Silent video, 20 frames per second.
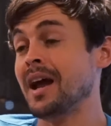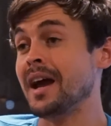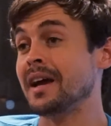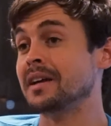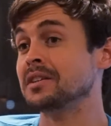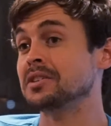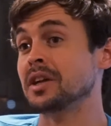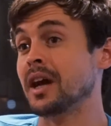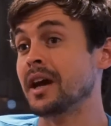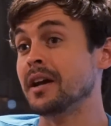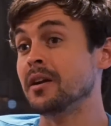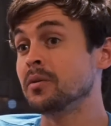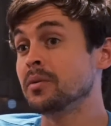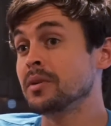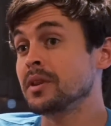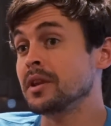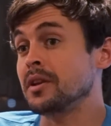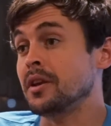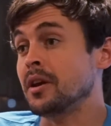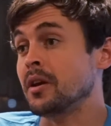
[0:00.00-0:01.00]
I actually, I don't
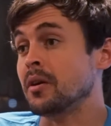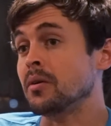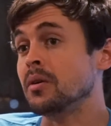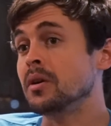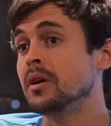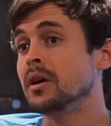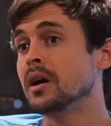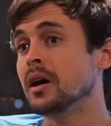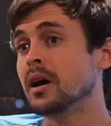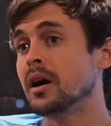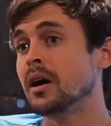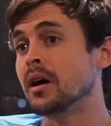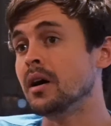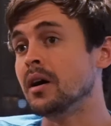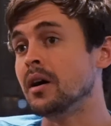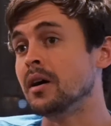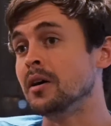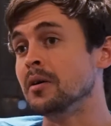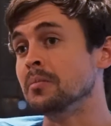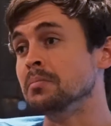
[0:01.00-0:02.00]
really know. Cool.
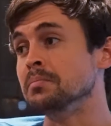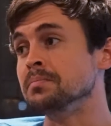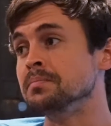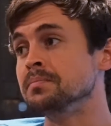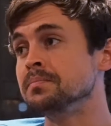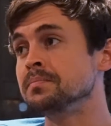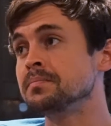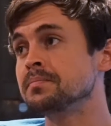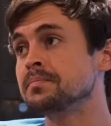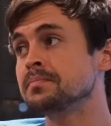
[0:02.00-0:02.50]
Um,